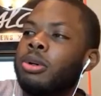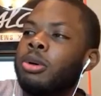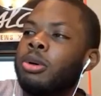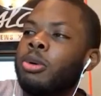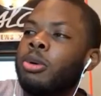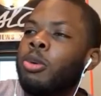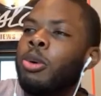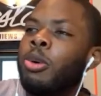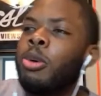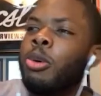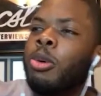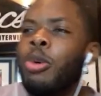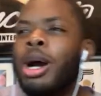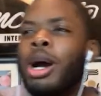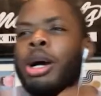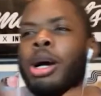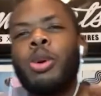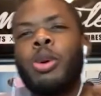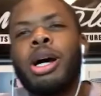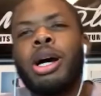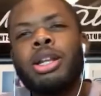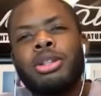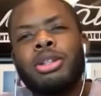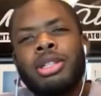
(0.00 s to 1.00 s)

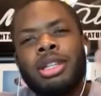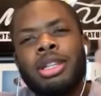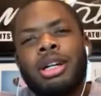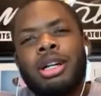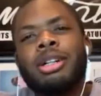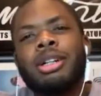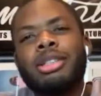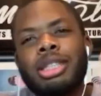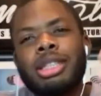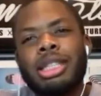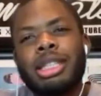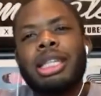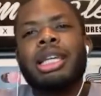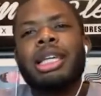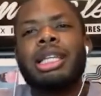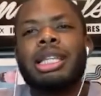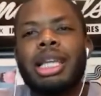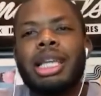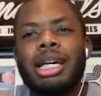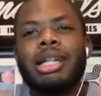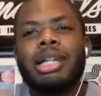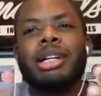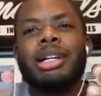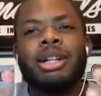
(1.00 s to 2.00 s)
y'all think
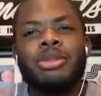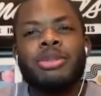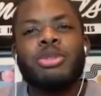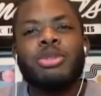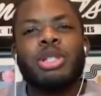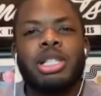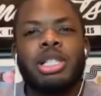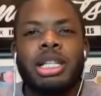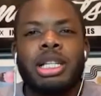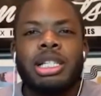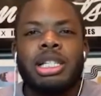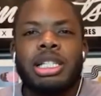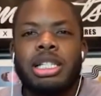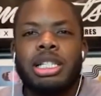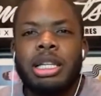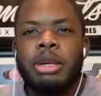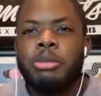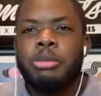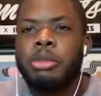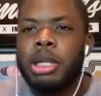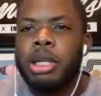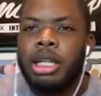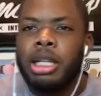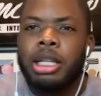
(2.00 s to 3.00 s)
that conversation
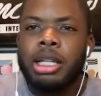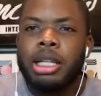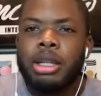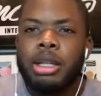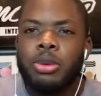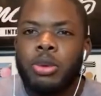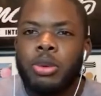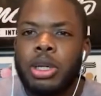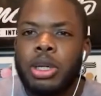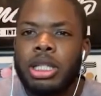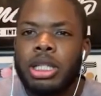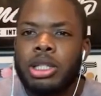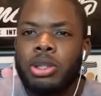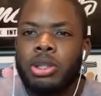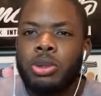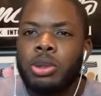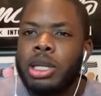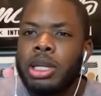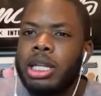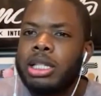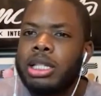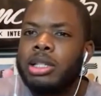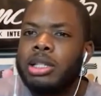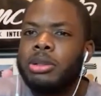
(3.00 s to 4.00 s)
immediately went to
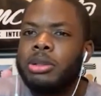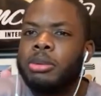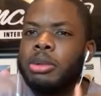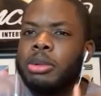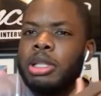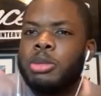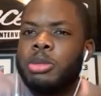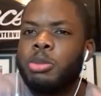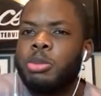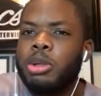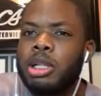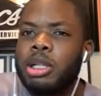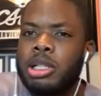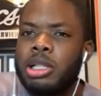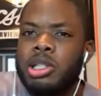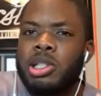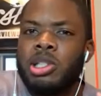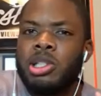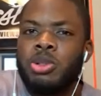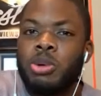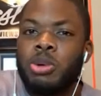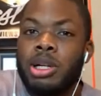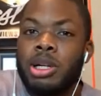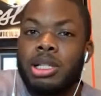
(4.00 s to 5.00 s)
it's because
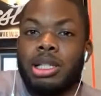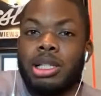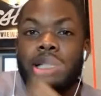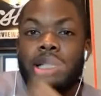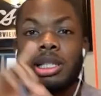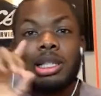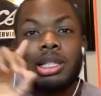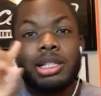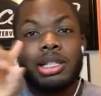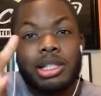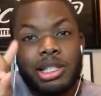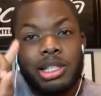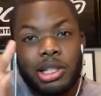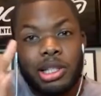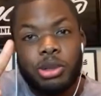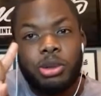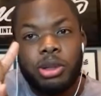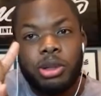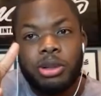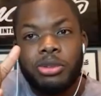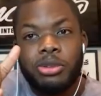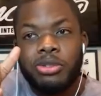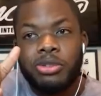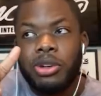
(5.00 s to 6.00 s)
she's racist?
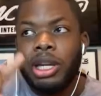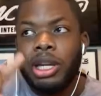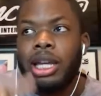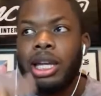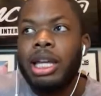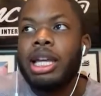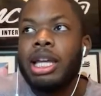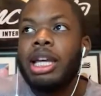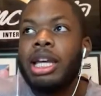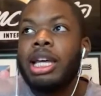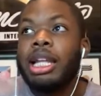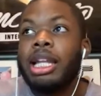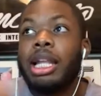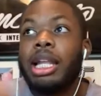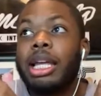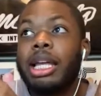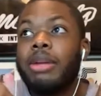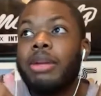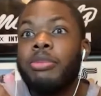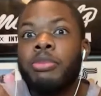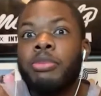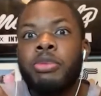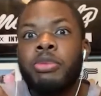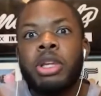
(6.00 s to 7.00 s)
Considering the fact, like,
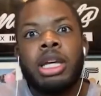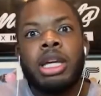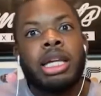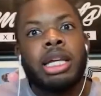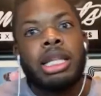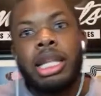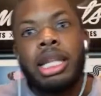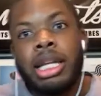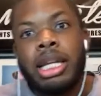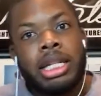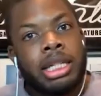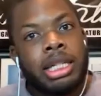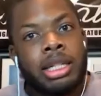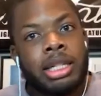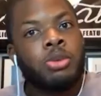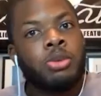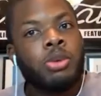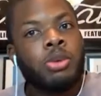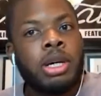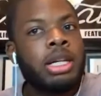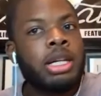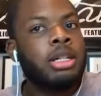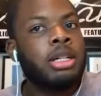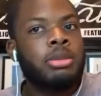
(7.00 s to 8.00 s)
they didn't
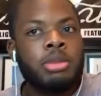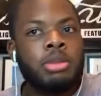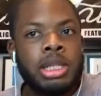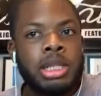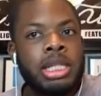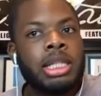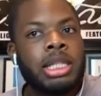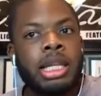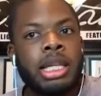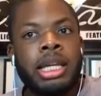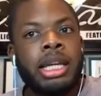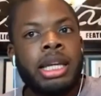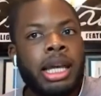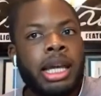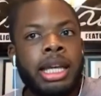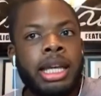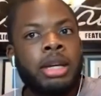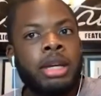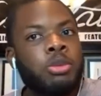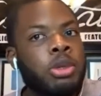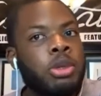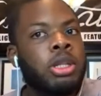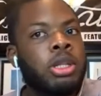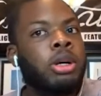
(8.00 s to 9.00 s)
randomly say,
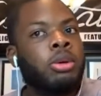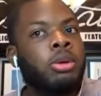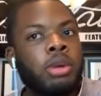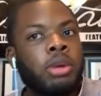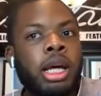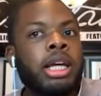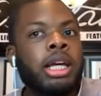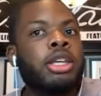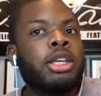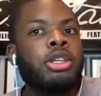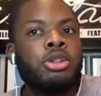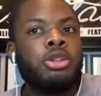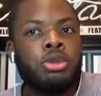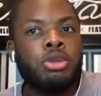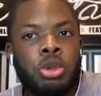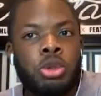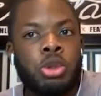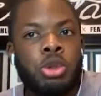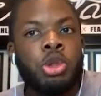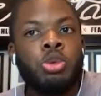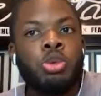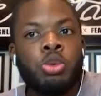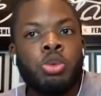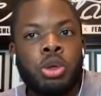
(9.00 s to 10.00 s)
hey, we don't like you,
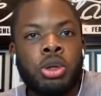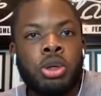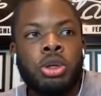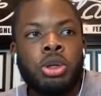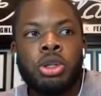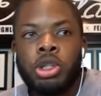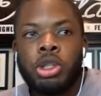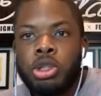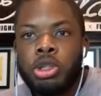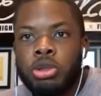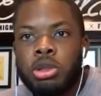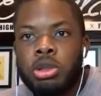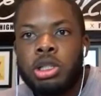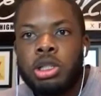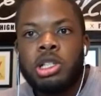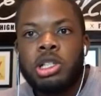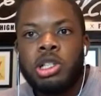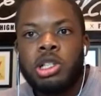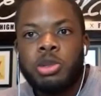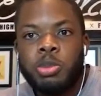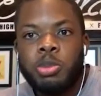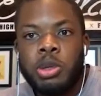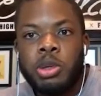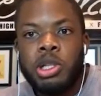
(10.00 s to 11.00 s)
you won and you look
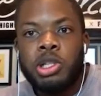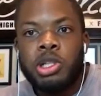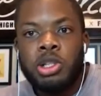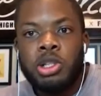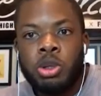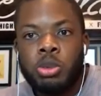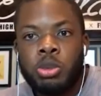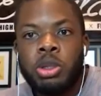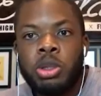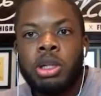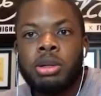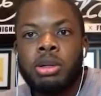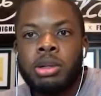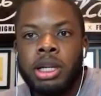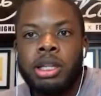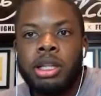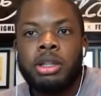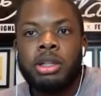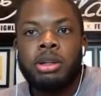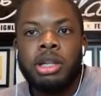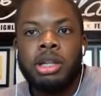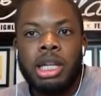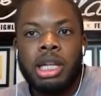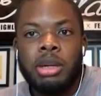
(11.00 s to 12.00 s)
suspicious, or we don't like
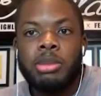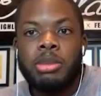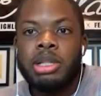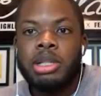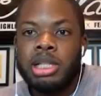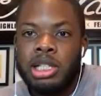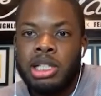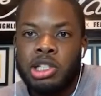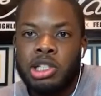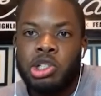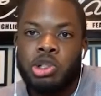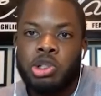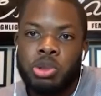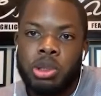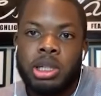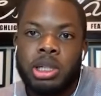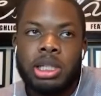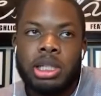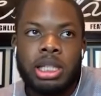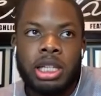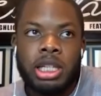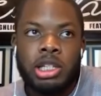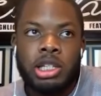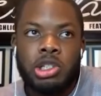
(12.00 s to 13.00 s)
your image, let's drug
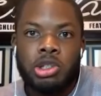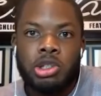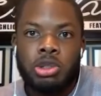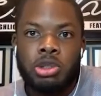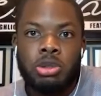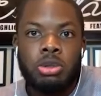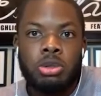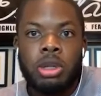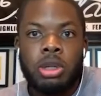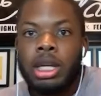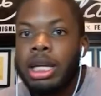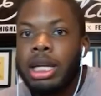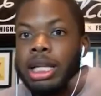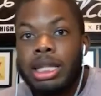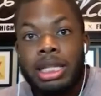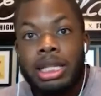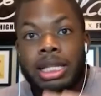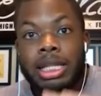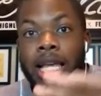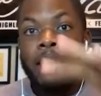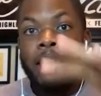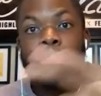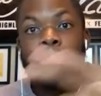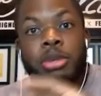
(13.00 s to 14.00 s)
test you. This
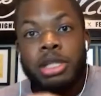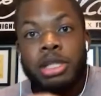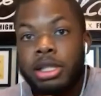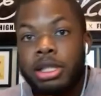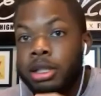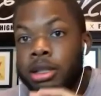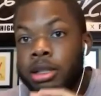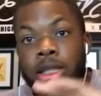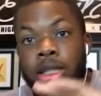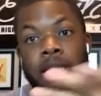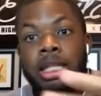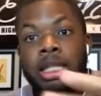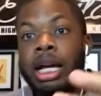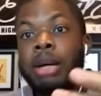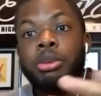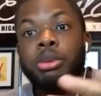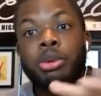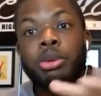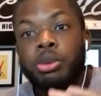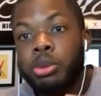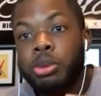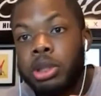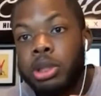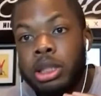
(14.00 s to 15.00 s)
happens to the top
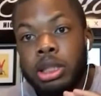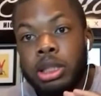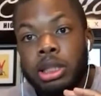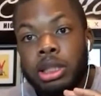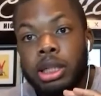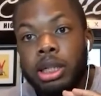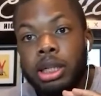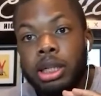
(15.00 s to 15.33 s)
three